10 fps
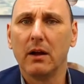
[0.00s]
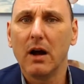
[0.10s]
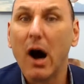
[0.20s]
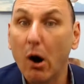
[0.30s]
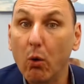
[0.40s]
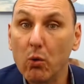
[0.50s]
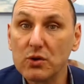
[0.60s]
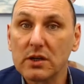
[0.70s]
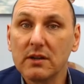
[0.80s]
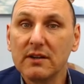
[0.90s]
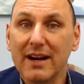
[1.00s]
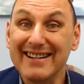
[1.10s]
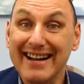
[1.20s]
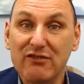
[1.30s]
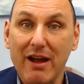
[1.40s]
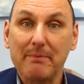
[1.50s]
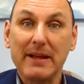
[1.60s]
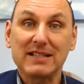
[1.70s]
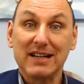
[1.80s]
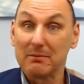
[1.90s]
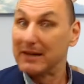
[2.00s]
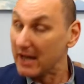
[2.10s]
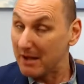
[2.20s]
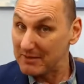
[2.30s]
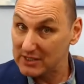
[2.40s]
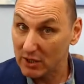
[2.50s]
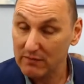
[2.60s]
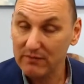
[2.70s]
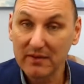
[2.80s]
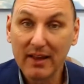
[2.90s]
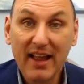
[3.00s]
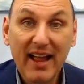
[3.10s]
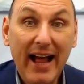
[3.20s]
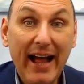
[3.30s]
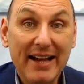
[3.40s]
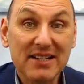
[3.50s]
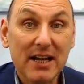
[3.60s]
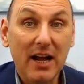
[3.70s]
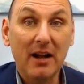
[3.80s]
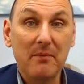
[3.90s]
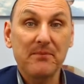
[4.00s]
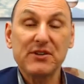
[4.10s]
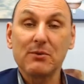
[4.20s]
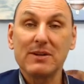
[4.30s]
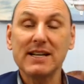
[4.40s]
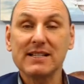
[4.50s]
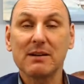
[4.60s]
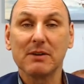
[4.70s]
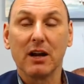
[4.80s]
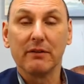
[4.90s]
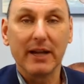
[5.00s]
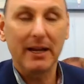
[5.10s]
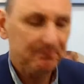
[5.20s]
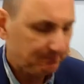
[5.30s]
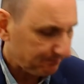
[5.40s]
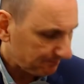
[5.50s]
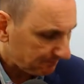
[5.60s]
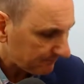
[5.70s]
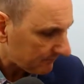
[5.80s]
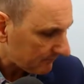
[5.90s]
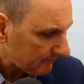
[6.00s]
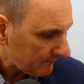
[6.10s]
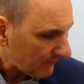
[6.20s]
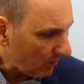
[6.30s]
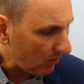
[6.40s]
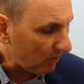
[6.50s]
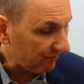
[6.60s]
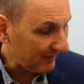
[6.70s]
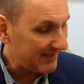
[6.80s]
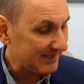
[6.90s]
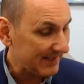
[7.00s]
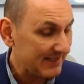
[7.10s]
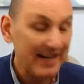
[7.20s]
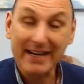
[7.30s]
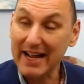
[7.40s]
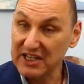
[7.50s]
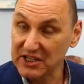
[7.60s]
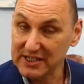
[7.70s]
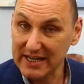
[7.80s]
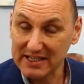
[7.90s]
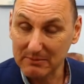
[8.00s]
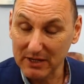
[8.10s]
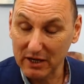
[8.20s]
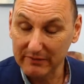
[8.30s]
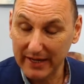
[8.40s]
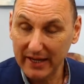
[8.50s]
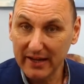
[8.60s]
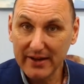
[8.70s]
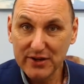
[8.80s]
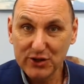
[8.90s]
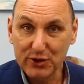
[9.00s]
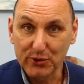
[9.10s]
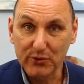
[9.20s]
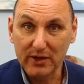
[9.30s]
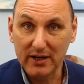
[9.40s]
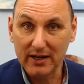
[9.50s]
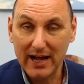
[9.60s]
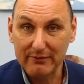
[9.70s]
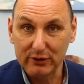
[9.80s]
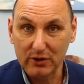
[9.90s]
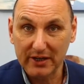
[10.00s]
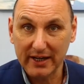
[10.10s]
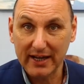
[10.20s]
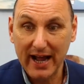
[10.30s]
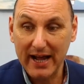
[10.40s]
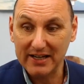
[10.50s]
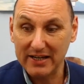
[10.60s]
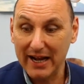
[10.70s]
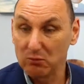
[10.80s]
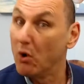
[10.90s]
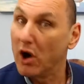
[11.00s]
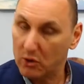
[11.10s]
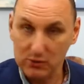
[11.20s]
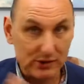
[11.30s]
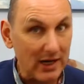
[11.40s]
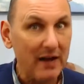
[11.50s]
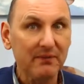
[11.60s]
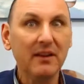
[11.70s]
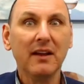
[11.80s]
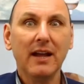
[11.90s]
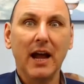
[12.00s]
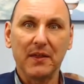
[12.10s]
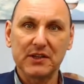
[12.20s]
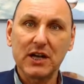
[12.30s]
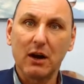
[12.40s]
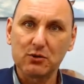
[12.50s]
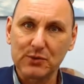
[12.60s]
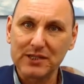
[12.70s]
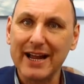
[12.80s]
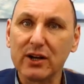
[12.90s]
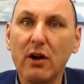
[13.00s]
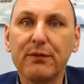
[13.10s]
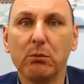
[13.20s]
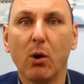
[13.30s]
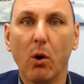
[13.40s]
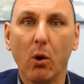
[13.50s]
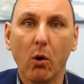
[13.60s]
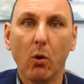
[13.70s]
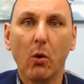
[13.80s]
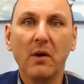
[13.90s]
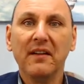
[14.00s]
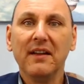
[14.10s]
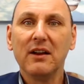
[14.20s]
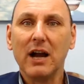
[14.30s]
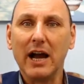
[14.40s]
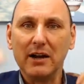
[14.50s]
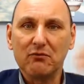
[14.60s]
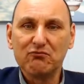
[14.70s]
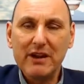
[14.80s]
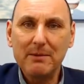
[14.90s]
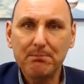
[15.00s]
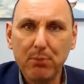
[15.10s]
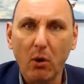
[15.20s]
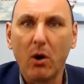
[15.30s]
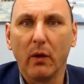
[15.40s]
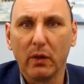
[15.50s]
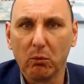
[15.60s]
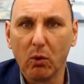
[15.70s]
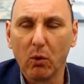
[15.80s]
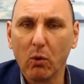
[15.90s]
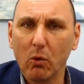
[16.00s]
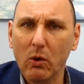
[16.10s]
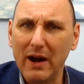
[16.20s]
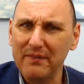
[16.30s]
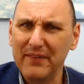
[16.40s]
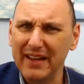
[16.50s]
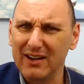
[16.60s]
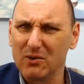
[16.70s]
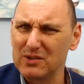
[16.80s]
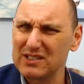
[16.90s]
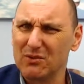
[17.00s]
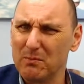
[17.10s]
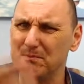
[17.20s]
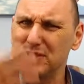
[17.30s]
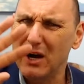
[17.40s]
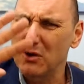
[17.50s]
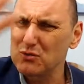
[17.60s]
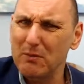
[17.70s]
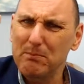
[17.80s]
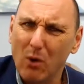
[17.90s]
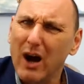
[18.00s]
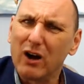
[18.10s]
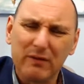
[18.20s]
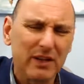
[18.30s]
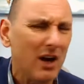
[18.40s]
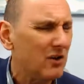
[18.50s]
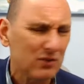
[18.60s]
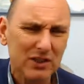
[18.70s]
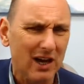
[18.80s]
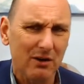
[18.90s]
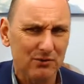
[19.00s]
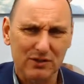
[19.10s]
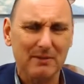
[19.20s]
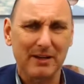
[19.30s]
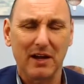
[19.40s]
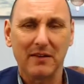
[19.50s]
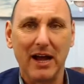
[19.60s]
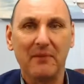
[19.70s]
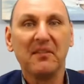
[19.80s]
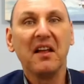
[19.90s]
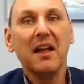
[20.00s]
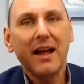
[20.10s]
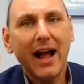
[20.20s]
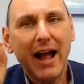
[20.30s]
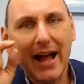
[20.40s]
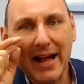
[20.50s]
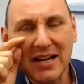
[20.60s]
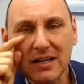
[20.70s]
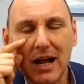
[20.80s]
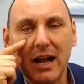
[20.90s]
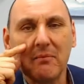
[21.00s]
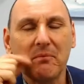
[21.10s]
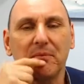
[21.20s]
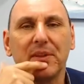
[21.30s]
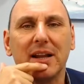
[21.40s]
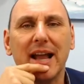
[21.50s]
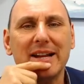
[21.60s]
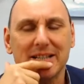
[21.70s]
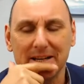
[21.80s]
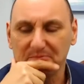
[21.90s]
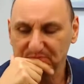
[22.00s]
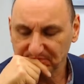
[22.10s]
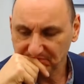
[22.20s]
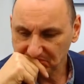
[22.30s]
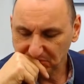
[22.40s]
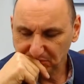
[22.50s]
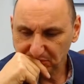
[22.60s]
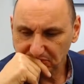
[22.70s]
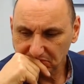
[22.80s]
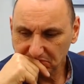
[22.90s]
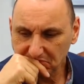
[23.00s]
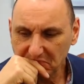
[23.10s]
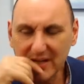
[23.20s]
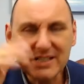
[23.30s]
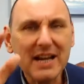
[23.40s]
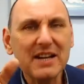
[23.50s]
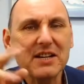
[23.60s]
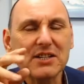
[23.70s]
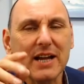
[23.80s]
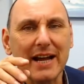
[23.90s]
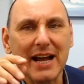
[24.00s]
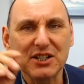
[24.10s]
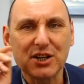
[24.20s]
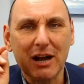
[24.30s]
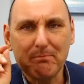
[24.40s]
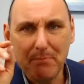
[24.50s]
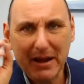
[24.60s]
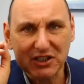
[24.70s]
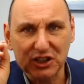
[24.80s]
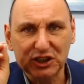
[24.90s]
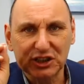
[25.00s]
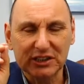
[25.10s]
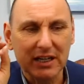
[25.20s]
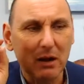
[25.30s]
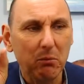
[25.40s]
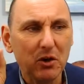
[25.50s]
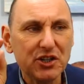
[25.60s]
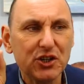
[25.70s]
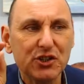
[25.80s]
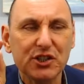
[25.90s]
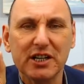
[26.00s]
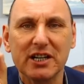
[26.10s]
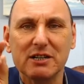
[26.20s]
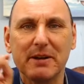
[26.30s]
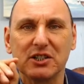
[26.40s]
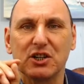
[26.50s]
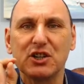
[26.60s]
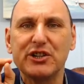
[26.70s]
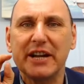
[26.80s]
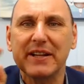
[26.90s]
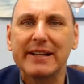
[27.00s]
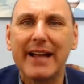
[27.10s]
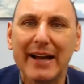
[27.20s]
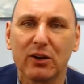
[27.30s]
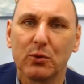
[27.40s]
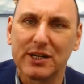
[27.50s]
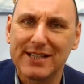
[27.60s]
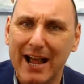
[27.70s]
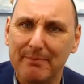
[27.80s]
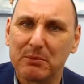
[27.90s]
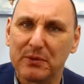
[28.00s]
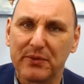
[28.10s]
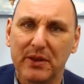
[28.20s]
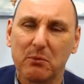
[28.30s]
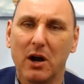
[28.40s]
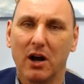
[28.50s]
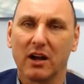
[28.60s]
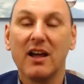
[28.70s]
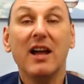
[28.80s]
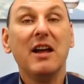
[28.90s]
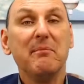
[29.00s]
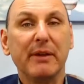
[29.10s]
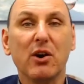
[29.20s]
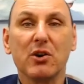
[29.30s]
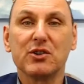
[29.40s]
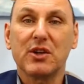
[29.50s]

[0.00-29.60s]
old and decrepit, a little bit like myself. And so I sent someone over there, or at least the estate agent sent someone over there to have a look at it, and work was done, and the tiles were taken off the wall and re-put on the wall, I think, or tiles were put over those tiles or something like that. And the lady sent the estate agent a picture. She said, I wanted you to see this picture to check the landlord is happy with the work, because